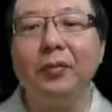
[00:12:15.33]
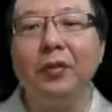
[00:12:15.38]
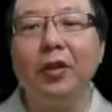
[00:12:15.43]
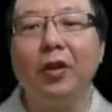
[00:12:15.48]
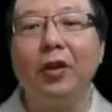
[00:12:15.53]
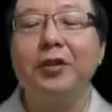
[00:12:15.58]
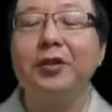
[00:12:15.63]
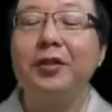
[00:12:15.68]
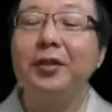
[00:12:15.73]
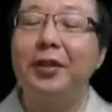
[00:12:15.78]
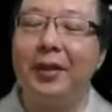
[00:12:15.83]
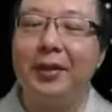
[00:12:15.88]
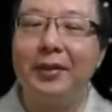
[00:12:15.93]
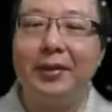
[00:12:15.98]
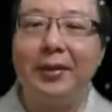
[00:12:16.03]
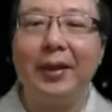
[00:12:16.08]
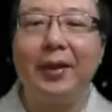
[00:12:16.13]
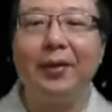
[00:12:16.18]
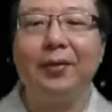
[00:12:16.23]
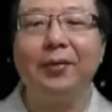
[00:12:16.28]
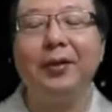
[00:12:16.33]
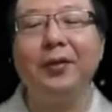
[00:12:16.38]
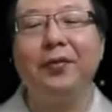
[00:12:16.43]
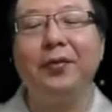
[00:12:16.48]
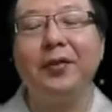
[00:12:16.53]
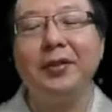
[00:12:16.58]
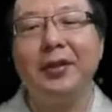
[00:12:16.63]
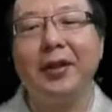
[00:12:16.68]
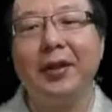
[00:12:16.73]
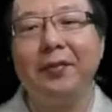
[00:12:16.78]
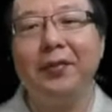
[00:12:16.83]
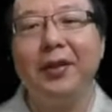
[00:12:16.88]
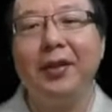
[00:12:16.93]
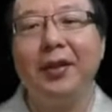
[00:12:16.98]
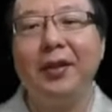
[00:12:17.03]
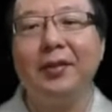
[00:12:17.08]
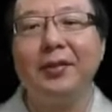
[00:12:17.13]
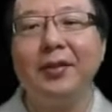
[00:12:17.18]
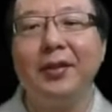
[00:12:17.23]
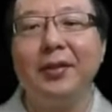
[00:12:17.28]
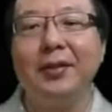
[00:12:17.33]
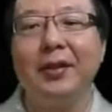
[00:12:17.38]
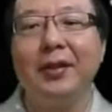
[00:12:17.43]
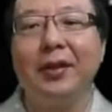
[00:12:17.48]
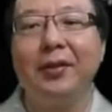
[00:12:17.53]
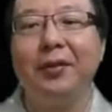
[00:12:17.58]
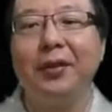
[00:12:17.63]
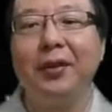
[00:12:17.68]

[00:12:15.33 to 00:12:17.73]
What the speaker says: or sinks down. If it's heavy, it sinks down.